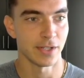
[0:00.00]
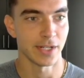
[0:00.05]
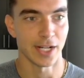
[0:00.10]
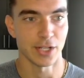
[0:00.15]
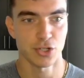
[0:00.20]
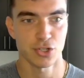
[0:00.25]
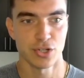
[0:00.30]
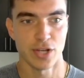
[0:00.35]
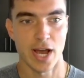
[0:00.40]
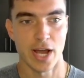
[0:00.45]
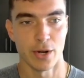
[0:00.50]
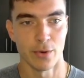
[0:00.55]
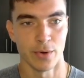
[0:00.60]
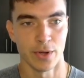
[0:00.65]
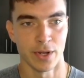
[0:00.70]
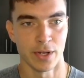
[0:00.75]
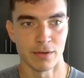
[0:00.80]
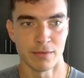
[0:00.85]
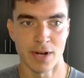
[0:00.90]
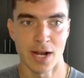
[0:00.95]
You got
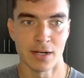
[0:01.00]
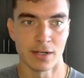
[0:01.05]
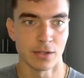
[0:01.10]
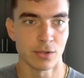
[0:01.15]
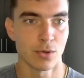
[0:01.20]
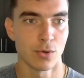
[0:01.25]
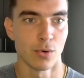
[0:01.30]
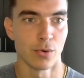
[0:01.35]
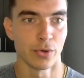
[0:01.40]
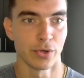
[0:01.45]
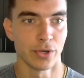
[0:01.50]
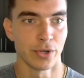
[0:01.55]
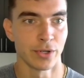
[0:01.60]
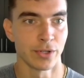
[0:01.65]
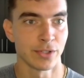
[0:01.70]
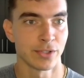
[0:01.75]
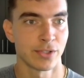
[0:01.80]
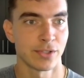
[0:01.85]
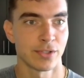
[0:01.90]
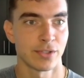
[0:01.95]
shadowing, rounded
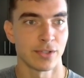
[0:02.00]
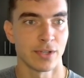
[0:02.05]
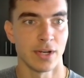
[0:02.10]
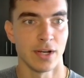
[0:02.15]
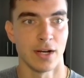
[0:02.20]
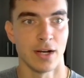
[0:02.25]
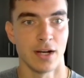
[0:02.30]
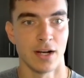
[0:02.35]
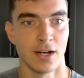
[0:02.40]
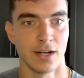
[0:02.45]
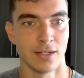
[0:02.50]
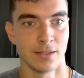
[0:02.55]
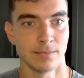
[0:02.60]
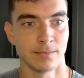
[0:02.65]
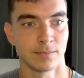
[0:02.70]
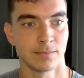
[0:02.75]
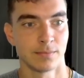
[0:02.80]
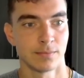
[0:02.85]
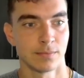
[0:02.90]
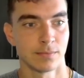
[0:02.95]
corners,
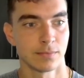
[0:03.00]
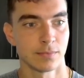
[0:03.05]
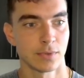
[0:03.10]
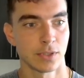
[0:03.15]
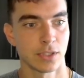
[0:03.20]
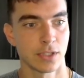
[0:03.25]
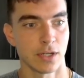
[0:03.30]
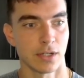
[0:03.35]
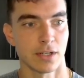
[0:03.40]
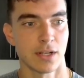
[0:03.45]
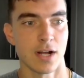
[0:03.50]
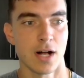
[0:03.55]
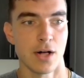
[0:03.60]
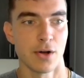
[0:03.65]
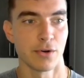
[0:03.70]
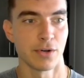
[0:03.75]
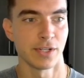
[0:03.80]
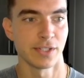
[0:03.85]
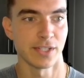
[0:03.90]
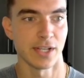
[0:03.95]
good
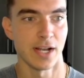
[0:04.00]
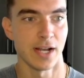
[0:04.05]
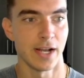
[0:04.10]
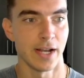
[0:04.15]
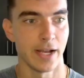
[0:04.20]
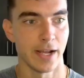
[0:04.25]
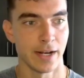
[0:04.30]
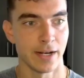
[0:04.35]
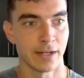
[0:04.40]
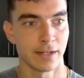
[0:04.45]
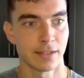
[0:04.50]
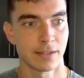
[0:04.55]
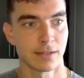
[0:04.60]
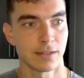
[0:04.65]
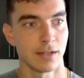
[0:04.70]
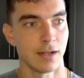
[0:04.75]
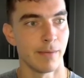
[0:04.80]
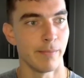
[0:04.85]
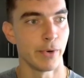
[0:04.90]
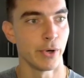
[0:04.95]
color design,
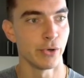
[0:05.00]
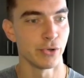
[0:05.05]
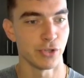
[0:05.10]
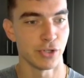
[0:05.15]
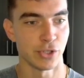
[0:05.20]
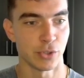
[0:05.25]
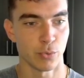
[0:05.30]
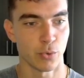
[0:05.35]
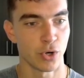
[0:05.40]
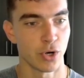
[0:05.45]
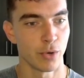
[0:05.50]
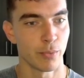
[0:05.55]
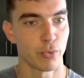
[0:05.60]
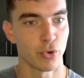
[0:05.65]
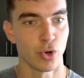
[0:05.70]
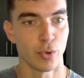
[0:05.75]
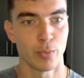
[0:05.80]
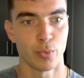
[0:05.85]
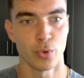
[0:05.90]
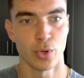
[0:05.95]
emojis were
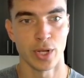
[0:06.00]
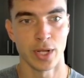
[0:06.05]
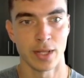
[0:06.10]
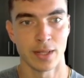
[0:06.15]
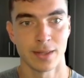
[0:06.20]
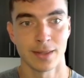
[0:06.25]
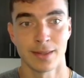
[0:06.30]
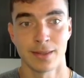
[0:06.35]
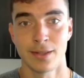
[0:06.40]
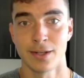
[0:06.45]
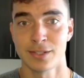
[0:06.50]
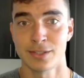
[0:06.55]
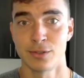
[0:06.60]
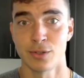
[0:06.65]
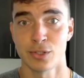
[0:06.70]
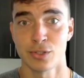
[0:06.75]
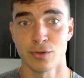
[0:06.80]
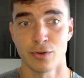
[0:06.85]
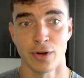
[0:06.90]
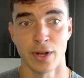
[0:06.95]
appropriate.
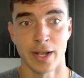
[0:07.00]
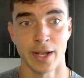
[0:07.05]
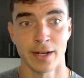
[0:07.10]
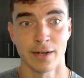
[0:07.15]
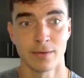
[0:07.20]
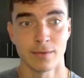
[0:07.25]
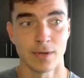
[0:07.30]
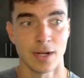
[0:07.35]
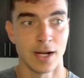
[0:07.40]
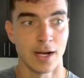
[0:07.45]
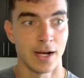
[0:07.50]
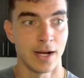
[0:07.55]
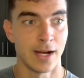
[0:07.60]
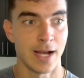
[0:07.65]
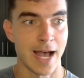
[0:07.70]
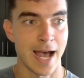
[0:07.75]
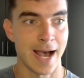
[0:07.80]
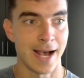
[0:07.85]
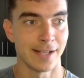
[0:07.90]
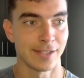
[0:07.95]
Looks great.
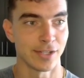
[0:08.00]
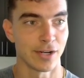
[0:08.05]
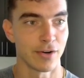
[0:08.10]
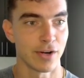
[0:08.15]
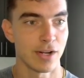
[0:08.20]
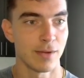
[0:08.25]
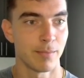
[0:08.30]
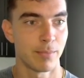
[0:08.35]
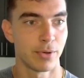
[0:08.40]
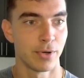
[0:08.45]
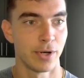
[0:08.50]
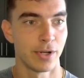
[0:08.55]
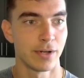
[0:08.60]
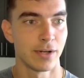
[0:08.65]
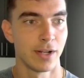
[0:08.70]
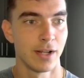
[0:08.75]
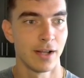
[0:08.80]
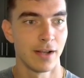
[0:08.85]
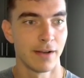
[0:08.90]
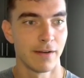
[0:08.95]
Has our
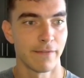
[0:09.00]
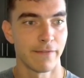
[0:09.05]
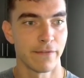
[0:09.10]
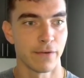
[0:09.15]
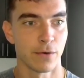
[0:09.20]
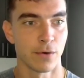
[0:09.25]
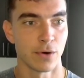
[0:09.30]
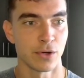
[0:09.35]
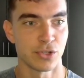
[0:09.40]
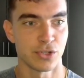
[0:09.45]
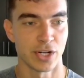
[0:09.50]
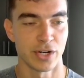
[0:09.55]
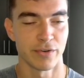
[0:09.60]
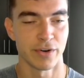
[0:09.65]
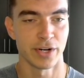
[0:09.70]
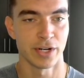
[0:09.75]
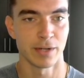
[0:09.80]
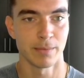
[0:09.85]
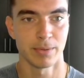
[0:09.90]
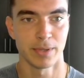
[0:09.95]
input for
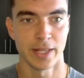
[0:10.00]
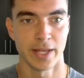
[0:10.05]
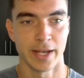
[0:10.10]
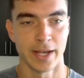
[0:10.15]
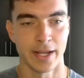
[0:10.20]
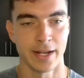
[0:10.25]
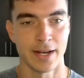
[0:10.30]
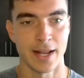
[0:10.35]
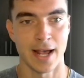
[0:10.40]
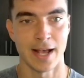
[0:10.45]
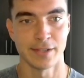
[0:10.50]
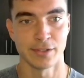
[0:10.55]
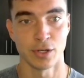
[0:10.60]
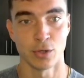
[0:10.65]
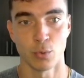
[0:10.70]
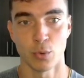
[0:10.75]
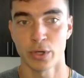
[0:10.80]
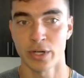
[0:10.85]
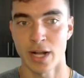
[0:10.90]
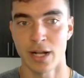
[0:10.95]
generating a plan, has our
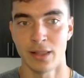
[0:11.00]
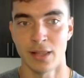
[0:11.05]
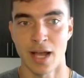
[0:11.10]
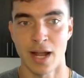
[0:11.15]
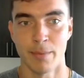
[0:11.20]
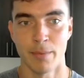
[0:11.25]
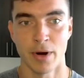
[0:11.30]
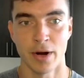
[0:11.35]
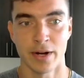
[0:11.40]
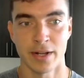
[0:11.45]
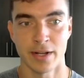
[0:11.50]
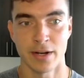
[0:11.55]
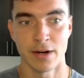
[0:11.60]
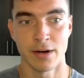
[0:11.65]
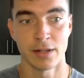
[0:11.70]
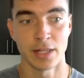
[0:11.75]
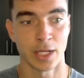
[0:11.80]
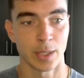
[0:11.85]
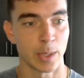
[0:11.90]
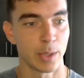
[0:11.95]
workout library
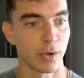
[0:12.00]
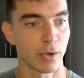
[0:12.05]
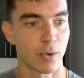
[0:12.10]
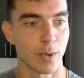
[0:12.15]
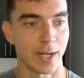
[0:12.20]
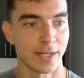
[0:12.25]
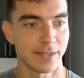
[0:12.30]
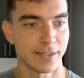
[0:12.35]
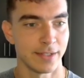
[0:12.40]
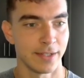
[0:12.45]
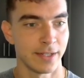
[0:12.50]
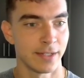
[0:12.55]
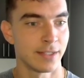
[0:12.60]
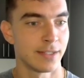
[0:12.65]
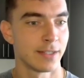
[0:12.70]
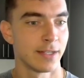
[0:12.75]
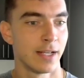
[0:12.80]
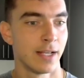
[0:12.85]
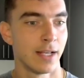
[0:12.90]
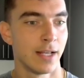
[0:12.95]
here like we requested.